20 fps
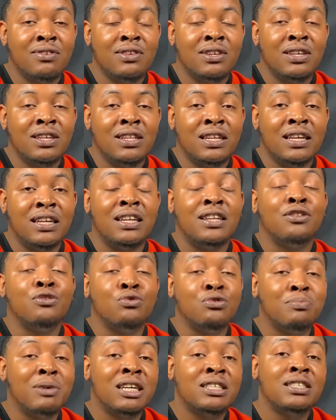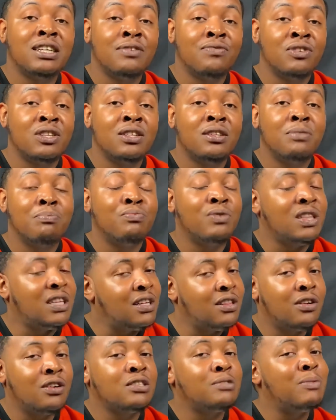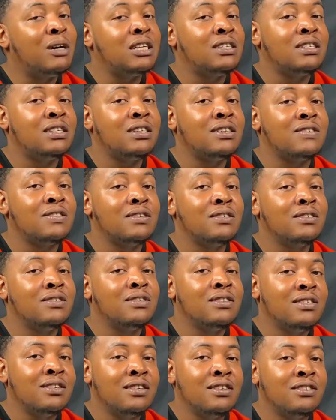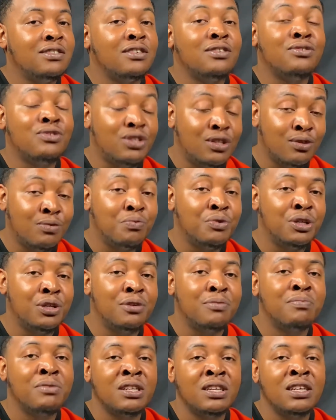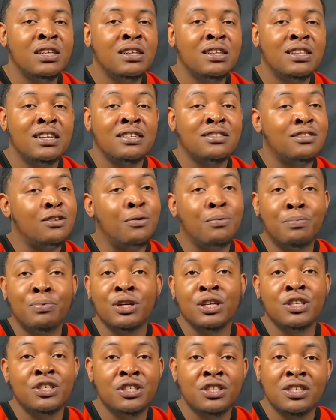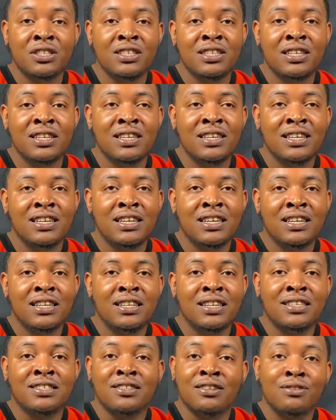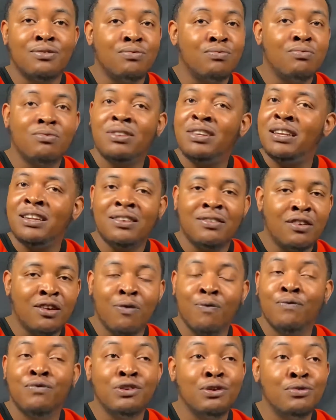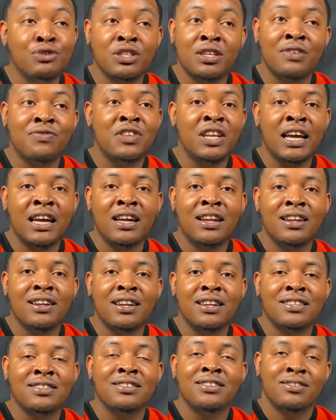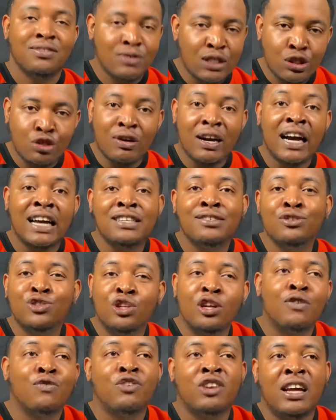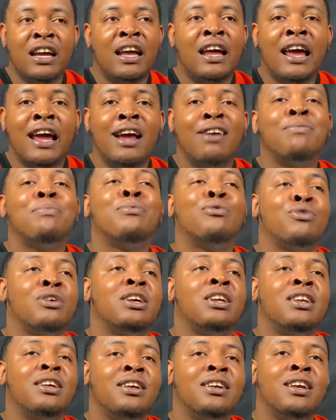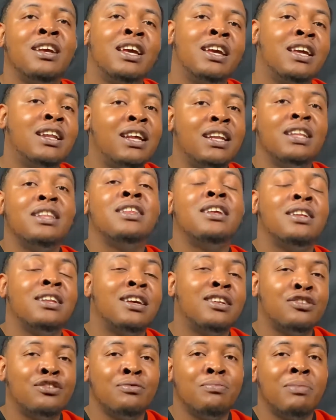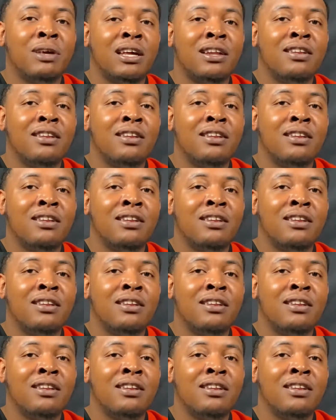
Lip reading: They didn't lose by 7, but they lost by 6. So you still win your money. There's no push. There's no confusion of that. Try to look for that half point in anything that you bet.